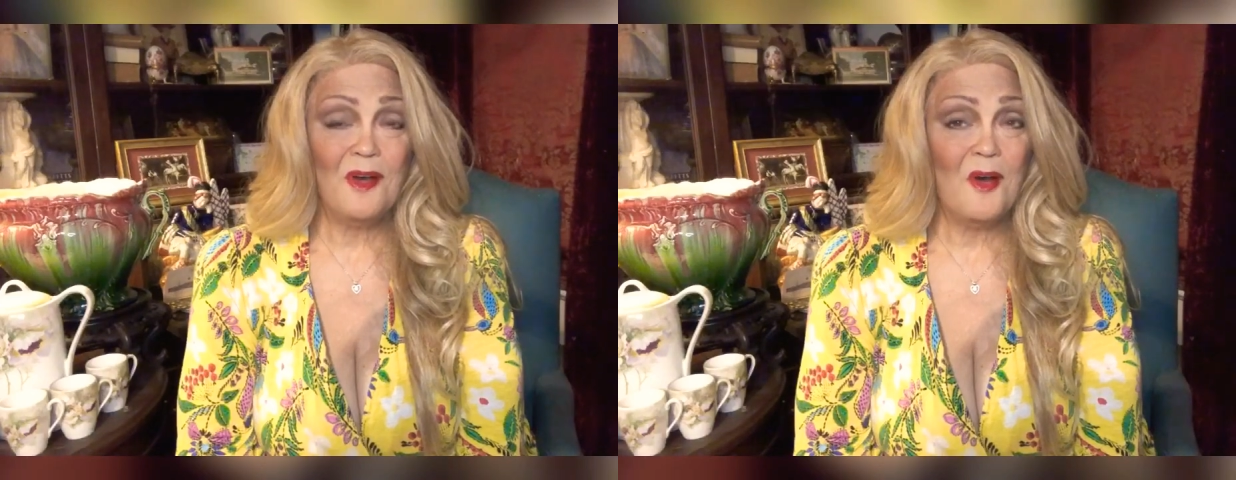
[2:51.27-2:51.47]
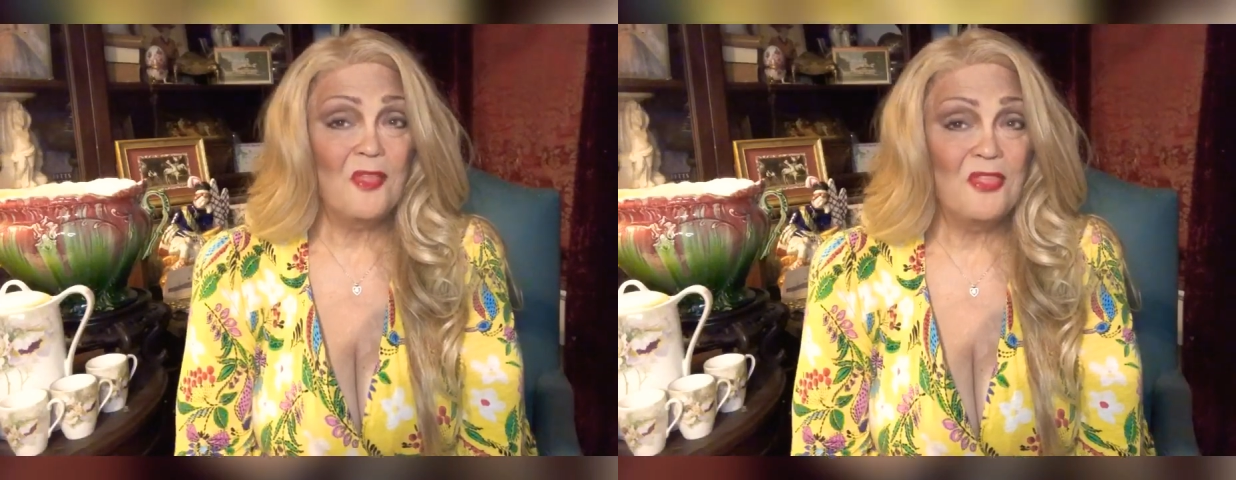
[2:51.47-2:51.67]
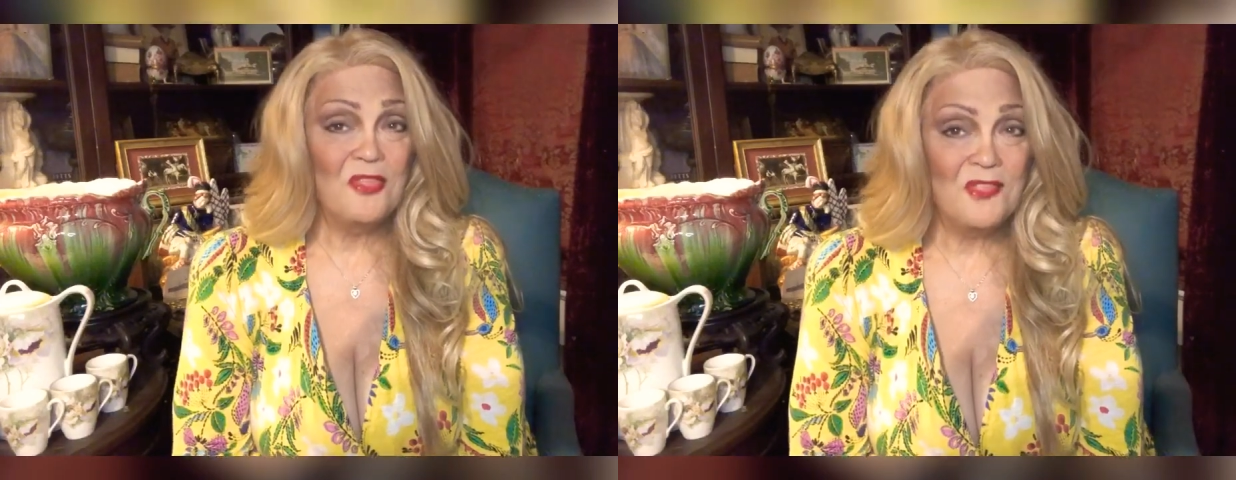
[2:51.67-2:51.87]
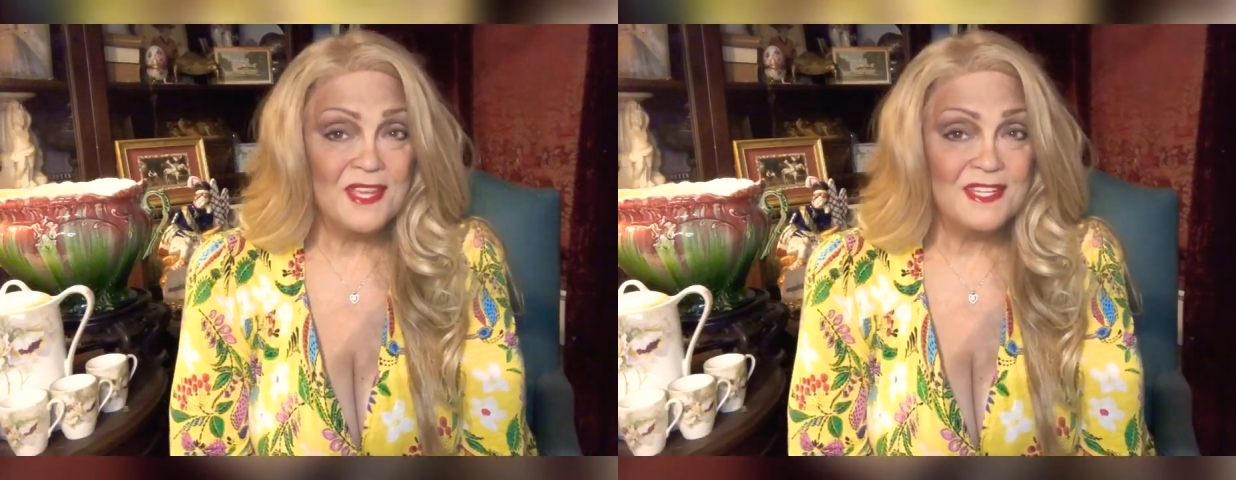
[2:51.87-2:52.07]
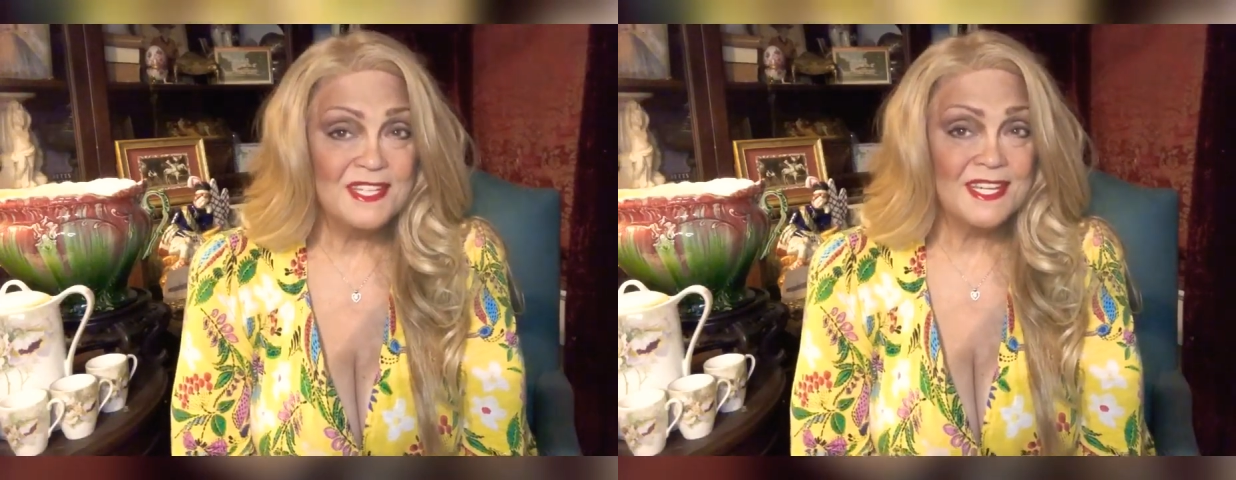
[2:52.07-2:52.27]

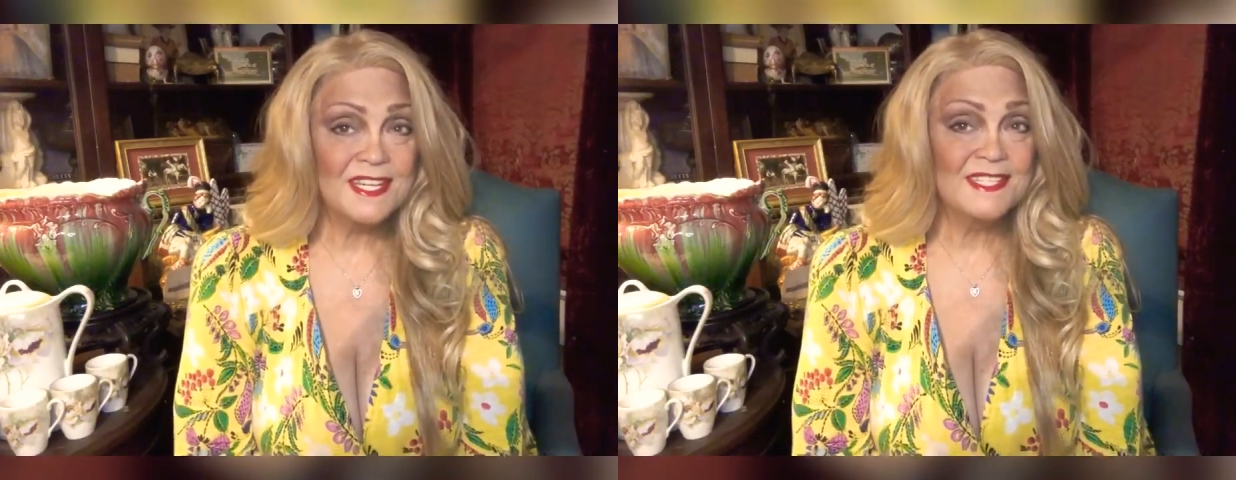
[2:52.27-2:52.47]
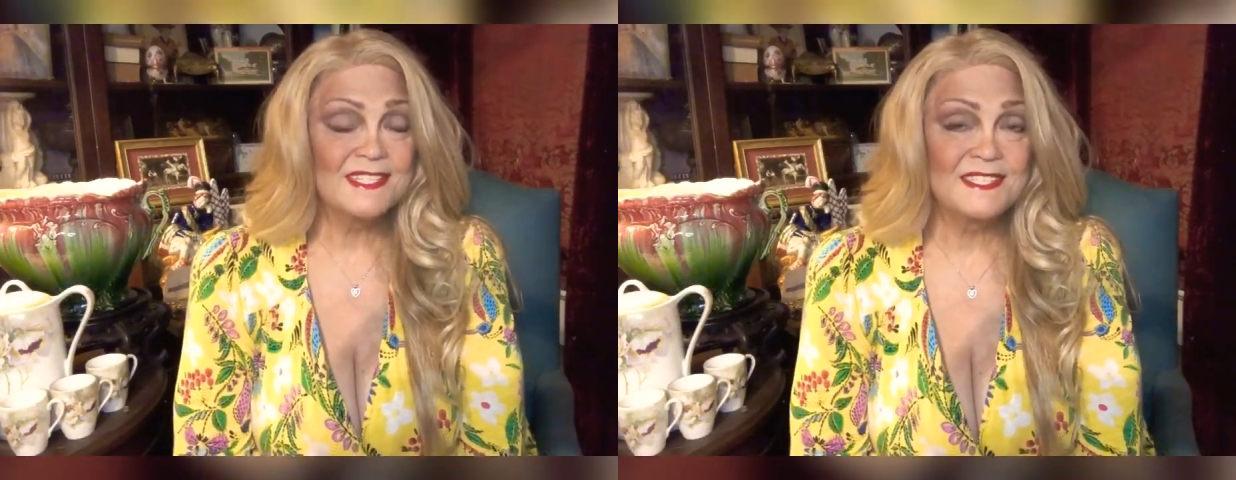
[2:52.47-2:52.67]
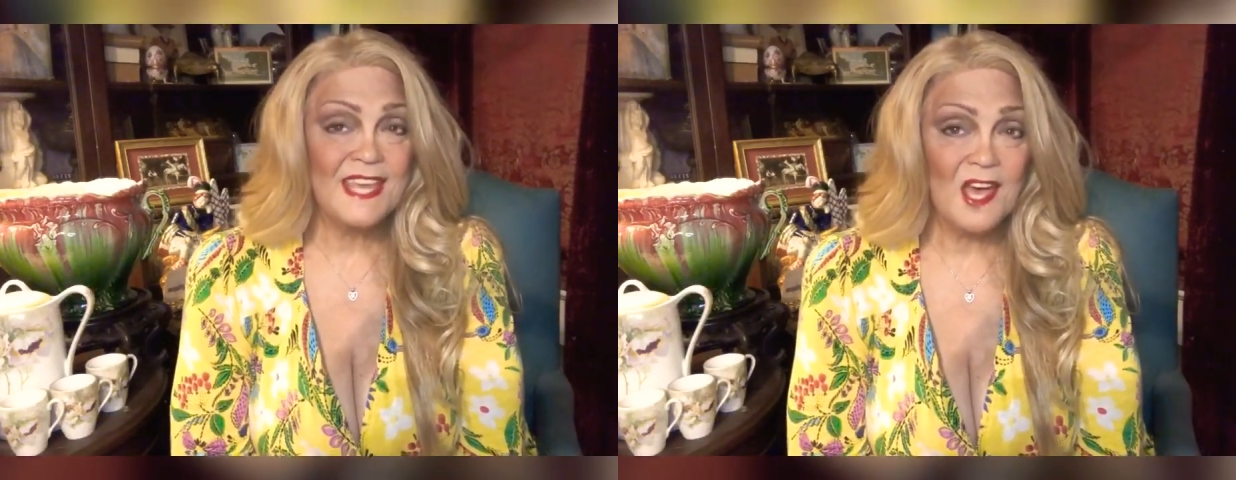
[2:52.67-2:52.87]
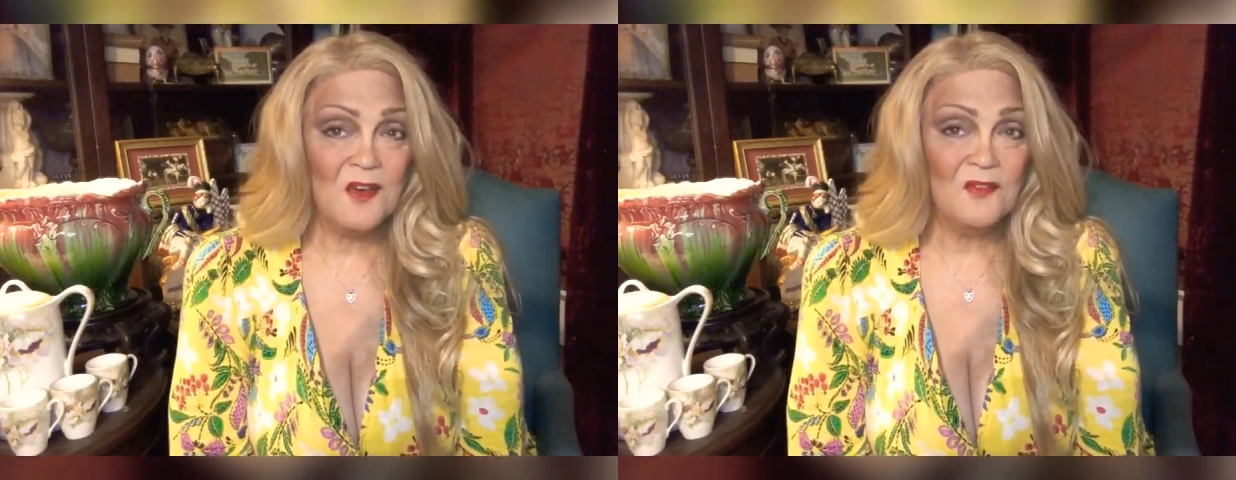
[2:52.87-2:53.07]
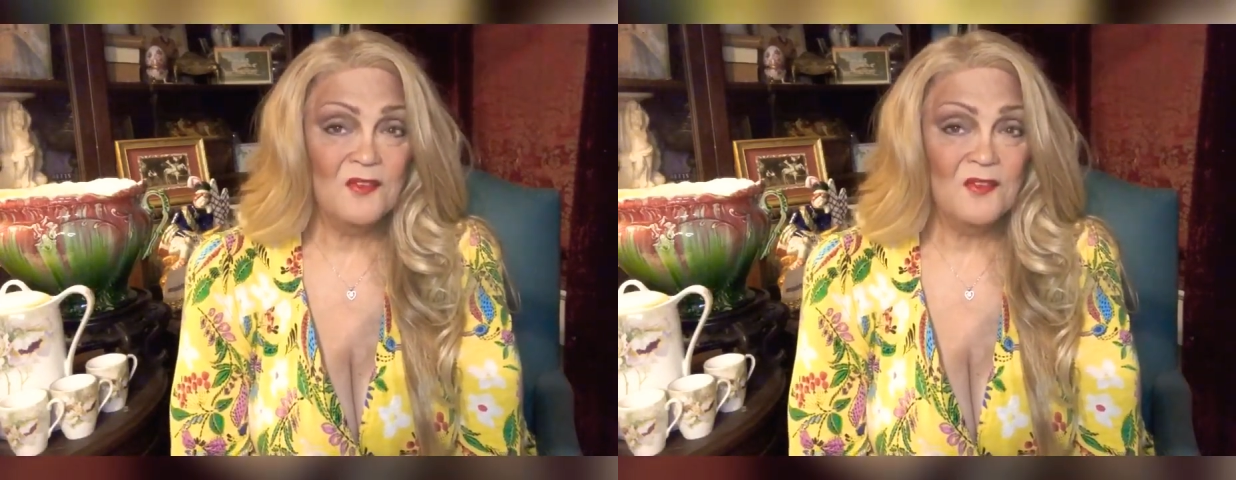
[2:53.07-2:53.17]
authentic self,